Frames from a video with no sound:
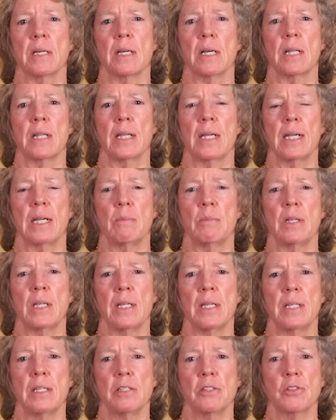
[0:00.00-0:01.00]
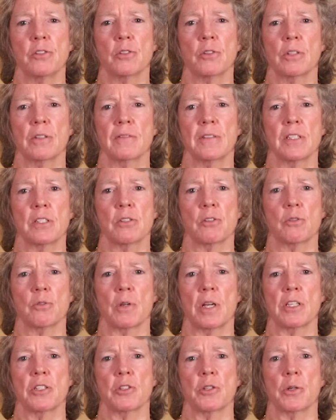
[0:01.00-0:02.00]
claimed in-service
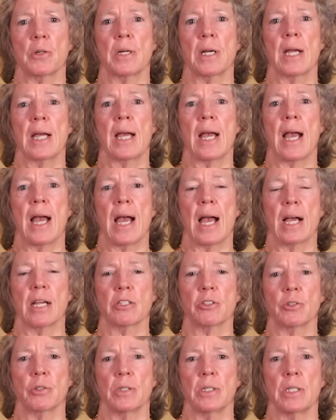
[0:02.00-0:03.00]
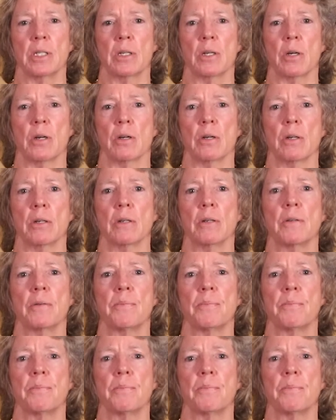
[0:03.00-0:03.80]
stressor actually occurred.